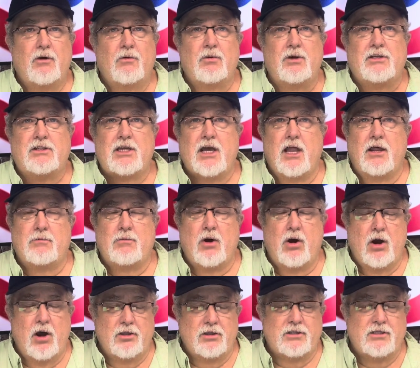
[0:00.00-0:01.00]
We tell them
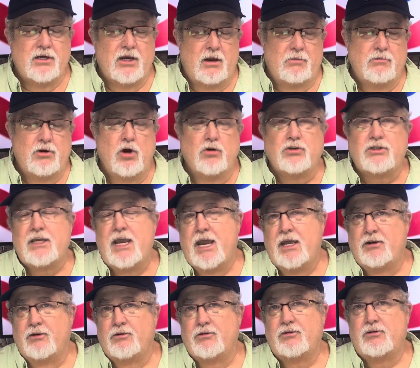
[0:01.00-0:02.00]
all the time, no
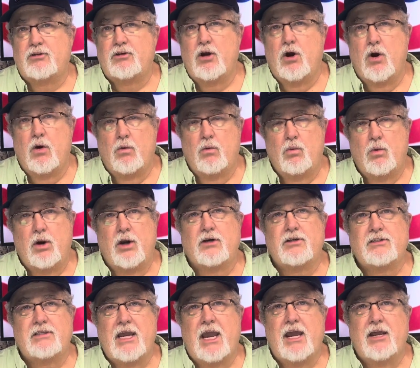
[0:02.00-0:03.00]
sandals. Don't wear
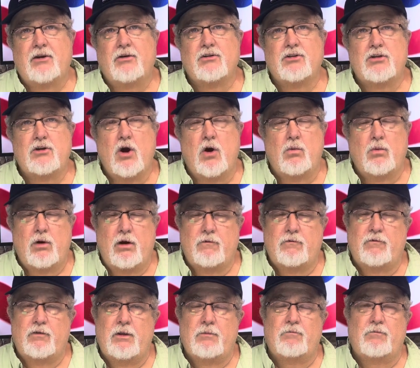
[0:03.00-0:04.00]
sandals. Don't wear
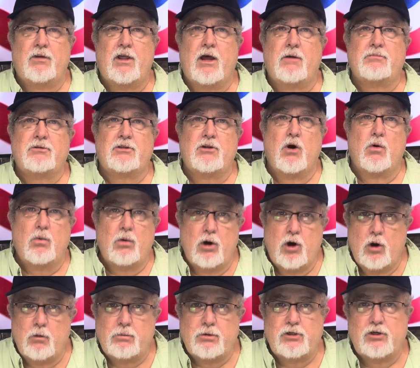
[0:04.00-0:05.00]
flip-flops. Don't
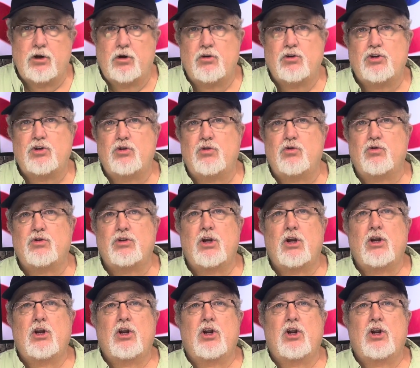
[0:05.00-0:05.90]
wear open-toed shoes.